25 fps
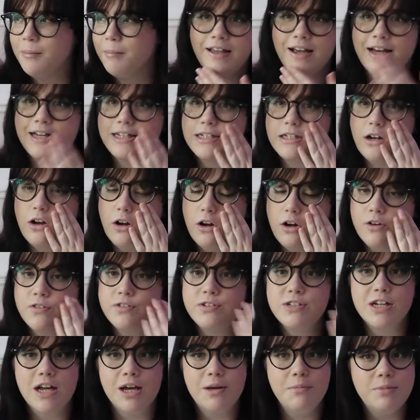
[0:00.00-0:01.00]
It has a lot
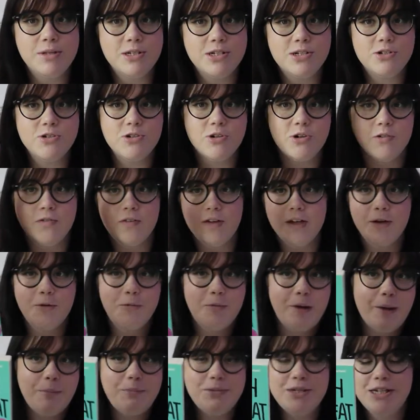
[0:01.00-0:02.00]
of Simon's story
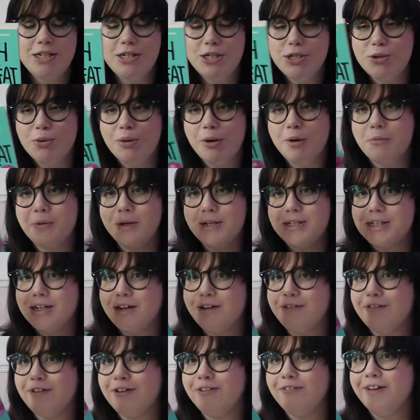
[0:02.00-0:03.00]
webbed into it, which
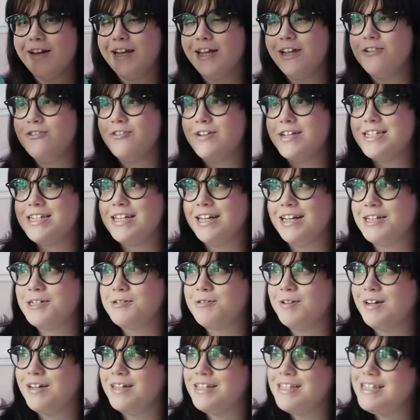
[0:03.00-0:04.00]
I found really interesting
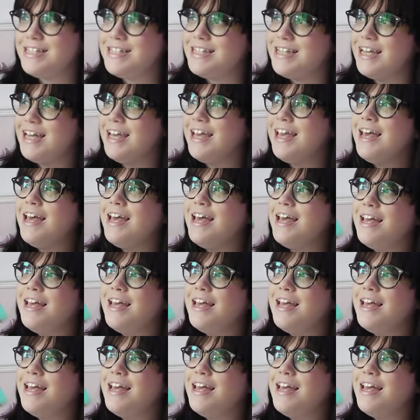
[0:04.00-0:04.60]
because we got to see,